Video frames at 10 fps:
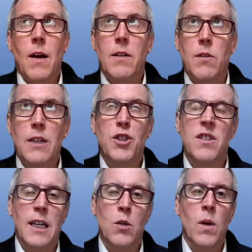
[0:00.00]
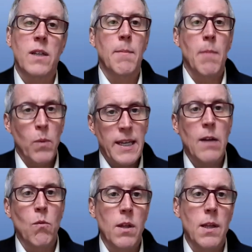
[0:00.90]
I shouldn't say quickly, but we
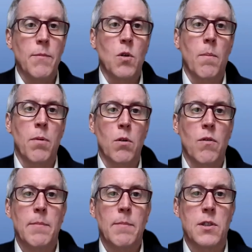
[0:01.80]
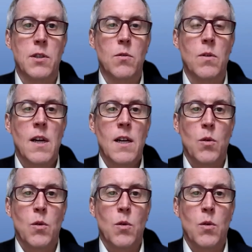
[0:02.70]
can run them through our programs to